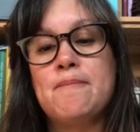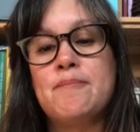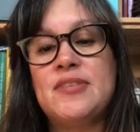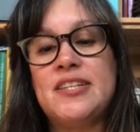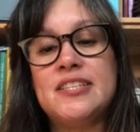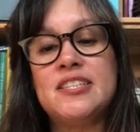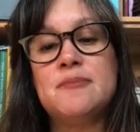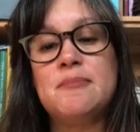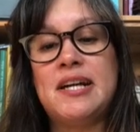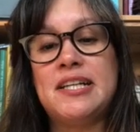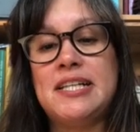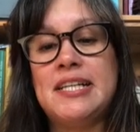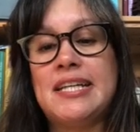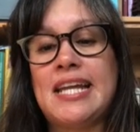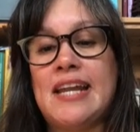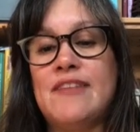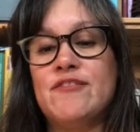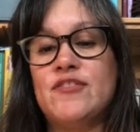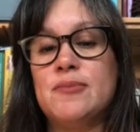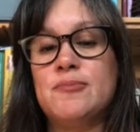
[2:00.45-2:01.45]
This money
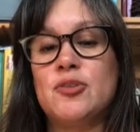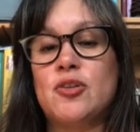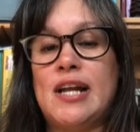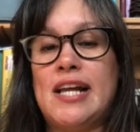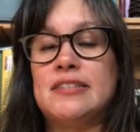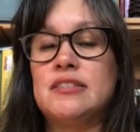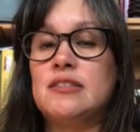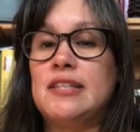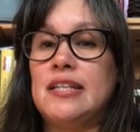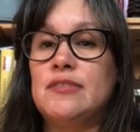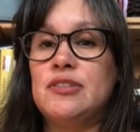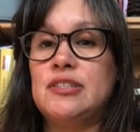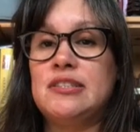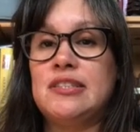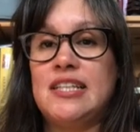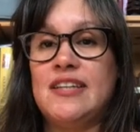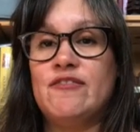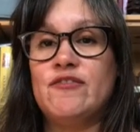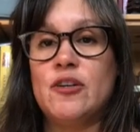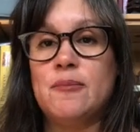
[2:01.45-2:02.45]
came from grants they
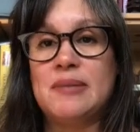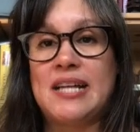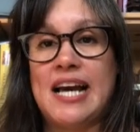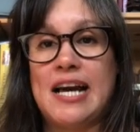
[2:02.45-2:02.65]
received from